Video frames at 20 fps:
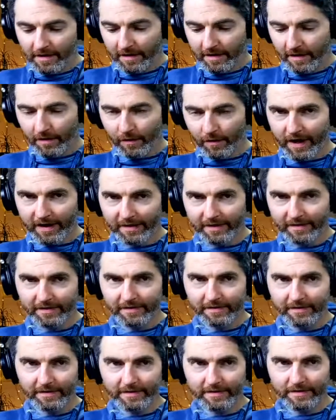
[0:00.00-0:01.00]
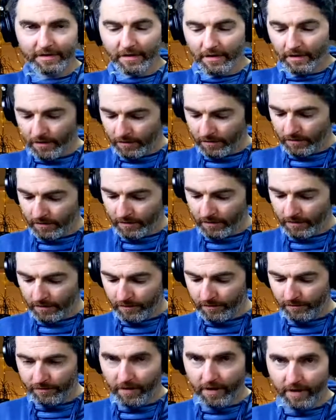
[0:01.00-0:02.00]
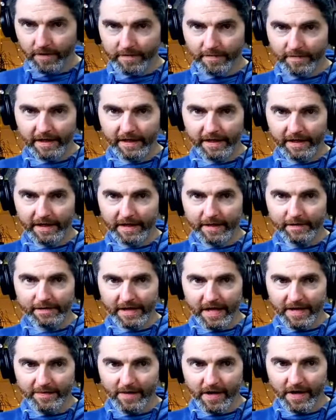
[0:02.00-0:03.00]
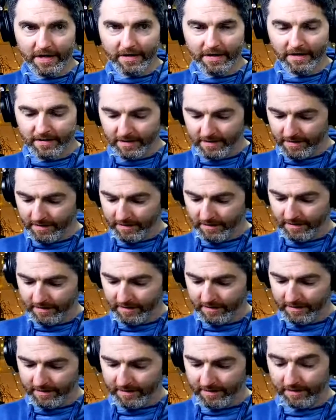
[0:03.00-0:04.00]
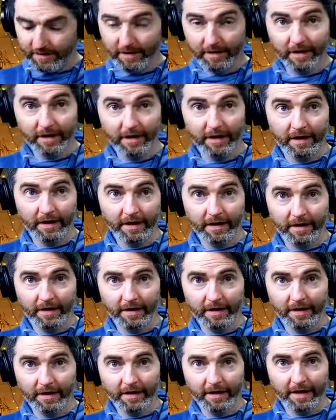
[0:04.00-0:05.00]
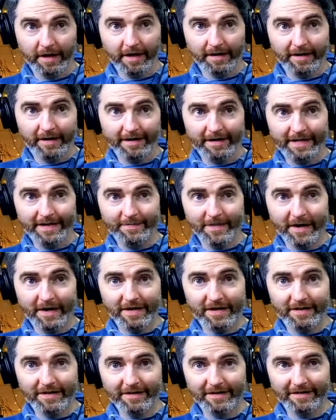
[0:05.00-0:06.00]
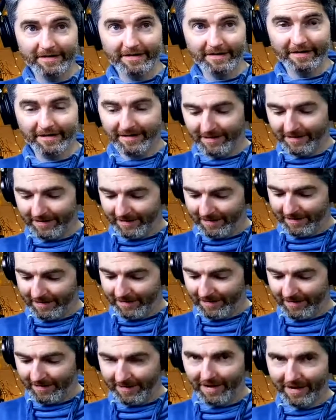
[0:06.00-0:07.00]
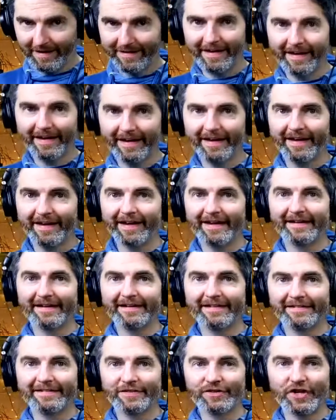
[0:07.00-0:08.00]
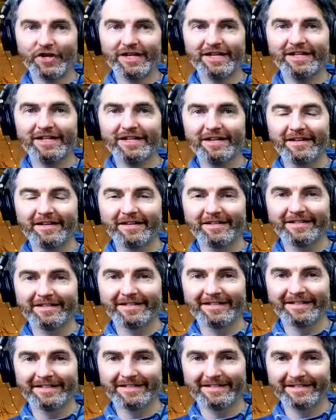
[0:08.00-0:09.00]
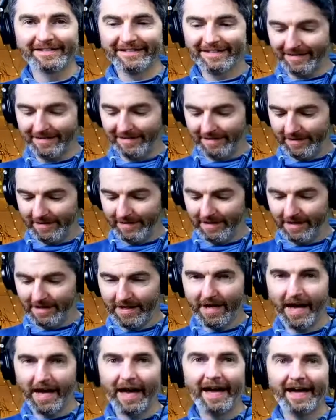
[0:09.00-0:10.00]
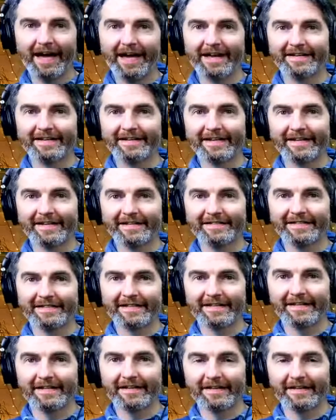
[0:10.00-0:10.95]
Okay, so from the beginning again, that was A minor, and then E minor, and then G, and then D.